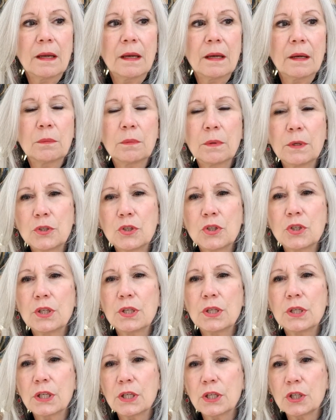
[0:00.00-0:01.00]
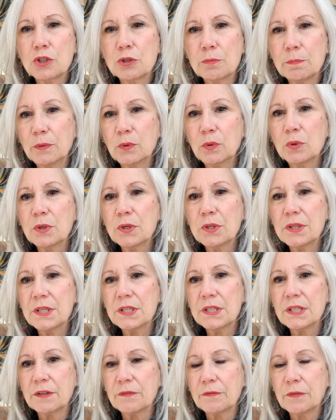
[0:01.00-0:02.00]
I want you to explore the
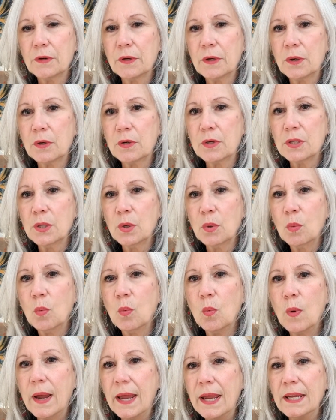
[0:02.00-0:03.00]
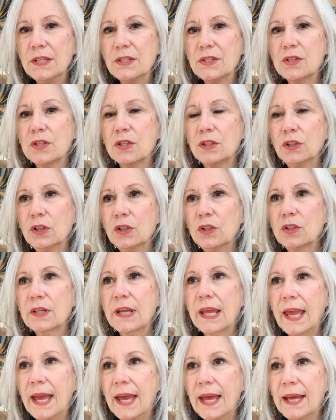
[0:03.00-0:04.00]
different ways to look
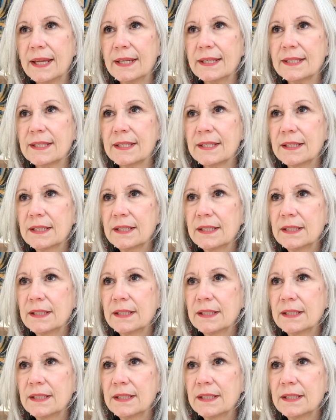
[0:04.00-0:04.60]
at